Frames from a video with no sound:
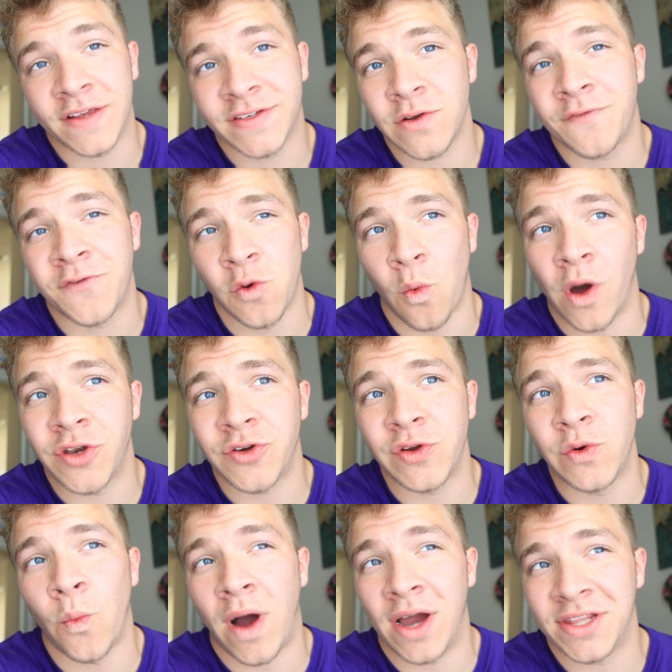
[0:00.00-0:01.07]
Also, if you're
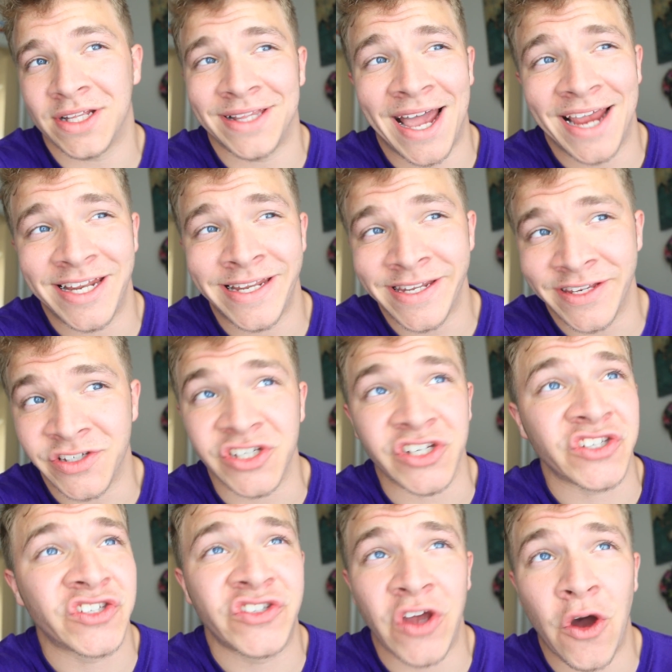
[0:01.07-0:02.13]
wondering why the lighting is
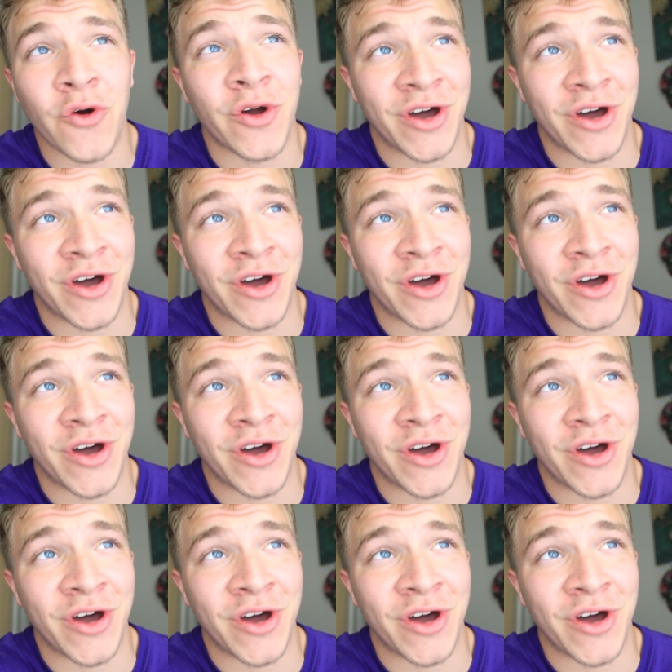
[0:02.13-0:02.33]
just so